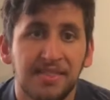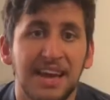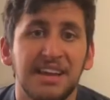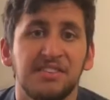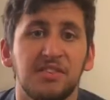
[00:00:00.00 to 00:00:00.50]

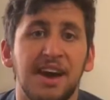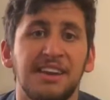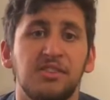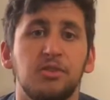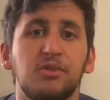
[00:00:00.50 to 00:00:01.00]
They are
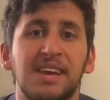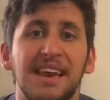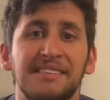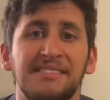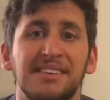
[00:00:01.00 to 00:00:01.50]
designed to
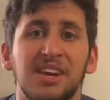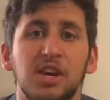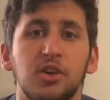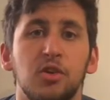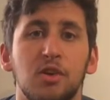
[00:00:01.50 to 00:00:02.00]
test
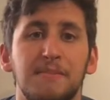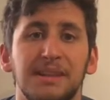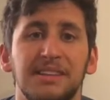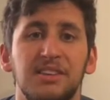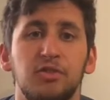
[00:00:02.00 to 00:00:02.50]
your
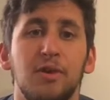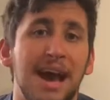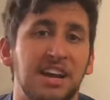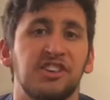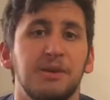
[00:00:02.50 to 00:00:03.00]
ability to
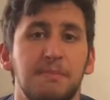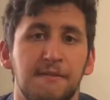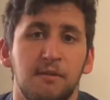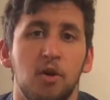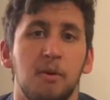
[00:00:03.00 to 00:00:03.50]
actually
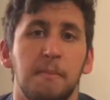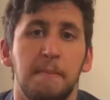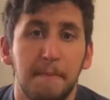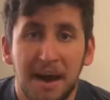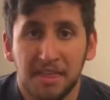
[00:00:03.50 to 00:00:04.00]

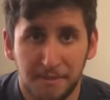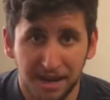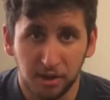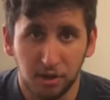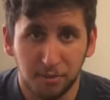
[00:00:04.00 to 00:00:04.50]
perform
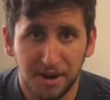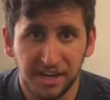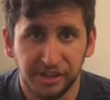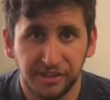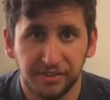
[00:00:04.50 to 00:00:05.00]
mathematical
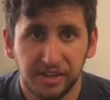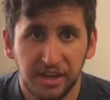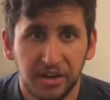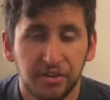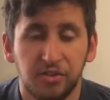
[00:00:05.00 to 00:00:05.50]
operations.
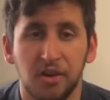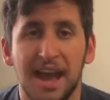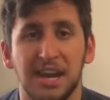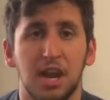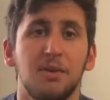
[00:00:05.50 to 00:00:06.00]
So
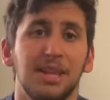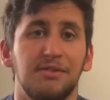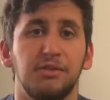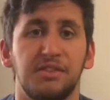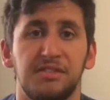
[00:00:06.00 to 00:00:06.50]
at lower
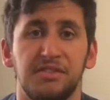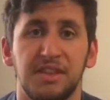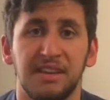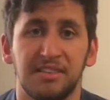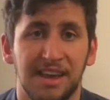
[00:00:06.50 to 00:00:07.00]
levels, this is
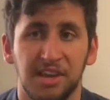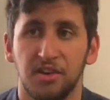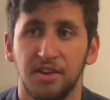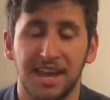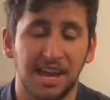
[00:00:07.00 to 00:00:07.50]
things like,
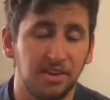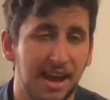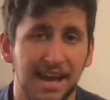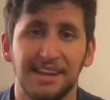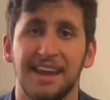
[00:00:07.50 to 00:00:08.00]
can you
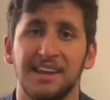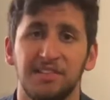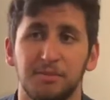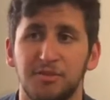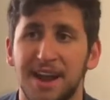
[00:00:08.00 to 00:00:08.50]
add, can
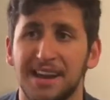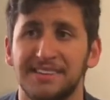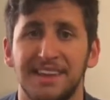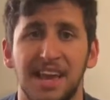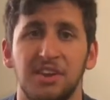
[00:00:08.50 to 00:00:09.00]
you
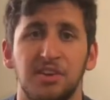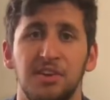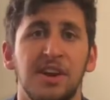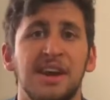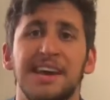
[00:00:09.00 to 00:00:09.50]
subtract, can
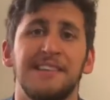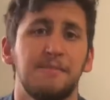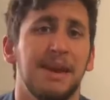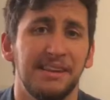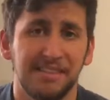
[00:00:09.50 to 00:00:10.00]
you
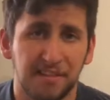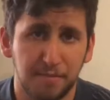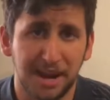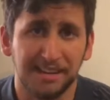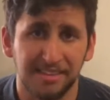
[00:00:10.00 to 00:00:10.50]
expand a set
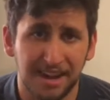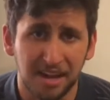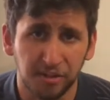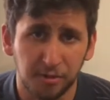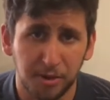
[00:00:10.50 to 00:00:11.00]
of brackets in
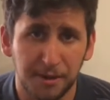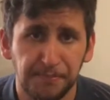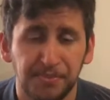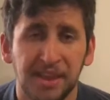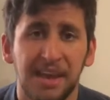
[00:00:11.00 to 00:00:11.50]
algebra?
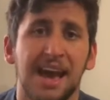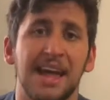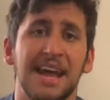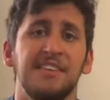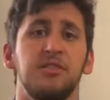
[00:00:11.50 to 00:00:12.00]

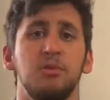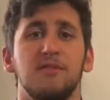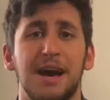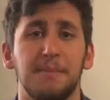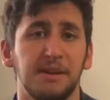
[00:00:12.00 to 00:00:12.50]
And as you
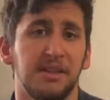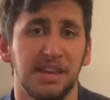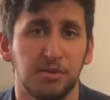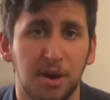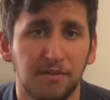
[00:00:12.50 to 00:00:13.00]
move up into the
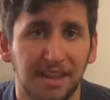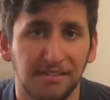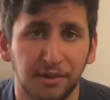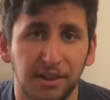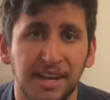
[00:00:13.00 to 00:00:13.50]
Year 12
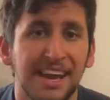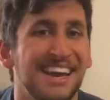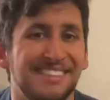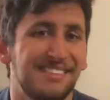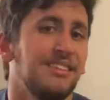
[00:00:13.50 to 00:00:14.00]
level,
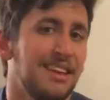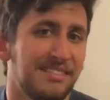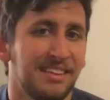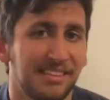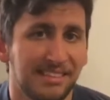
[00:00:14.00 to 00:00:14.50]
it's still
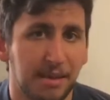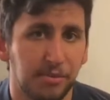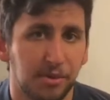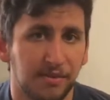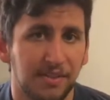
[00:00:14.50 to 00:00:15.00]
testing the
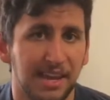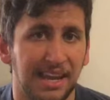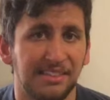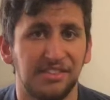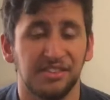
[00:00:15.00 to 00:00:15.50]
same sort of
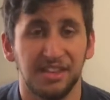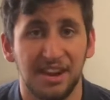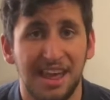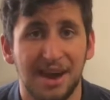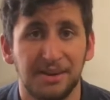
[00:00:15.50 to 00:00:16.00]
thing. It's just
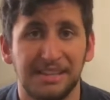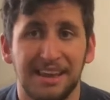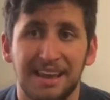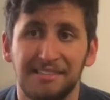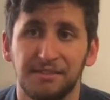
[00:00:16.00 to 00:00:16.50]
that now it's a
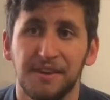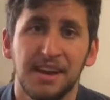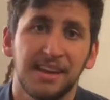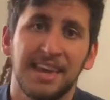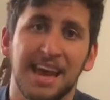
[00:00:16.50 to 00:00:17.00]
case of,
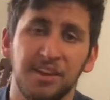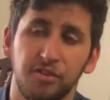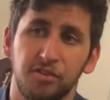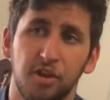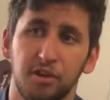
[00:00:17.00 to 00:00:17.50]
can
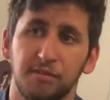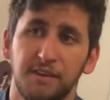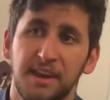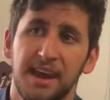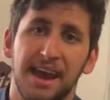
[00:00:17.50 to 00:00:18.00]
you
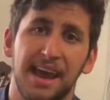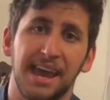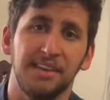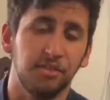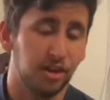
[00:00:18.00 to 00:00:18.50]
solve
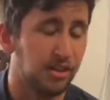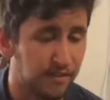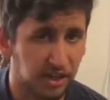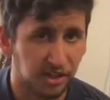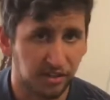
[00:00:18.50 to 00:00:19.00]
a circular
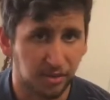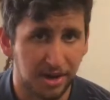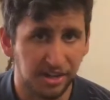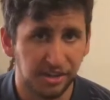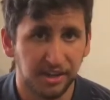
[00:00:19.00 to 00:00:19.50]
functions
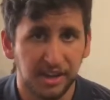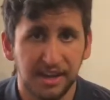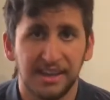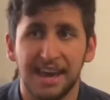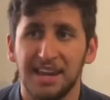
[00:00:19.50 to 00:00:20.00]
equation?
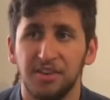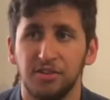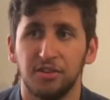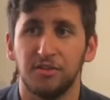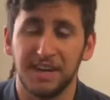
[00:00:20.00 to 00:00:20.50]
Can
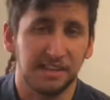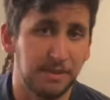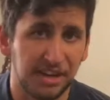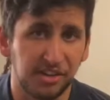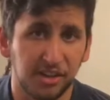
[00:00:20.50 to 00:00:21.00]
you solve an
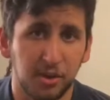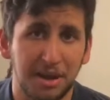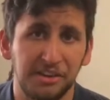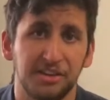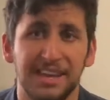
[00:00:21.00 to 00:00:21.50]
exponential
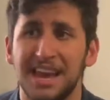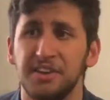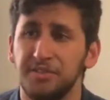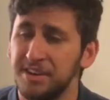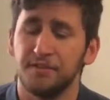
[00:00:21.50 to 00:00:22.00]
equation?
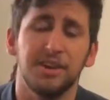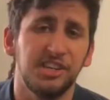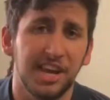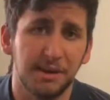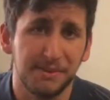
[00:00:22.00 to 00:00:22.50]
Can you
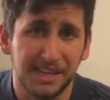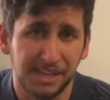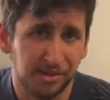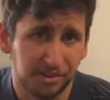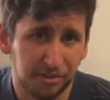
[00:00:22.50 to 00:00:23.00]
differentiate a
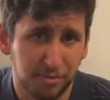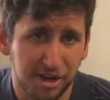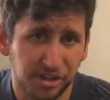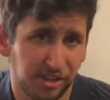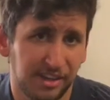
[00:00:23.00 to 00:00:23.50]
particular
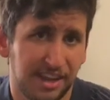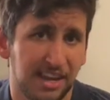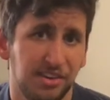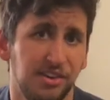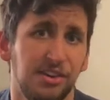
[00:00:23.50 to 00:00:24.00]
expression?
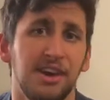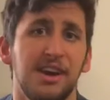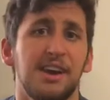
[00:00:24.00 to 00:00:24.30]
Can you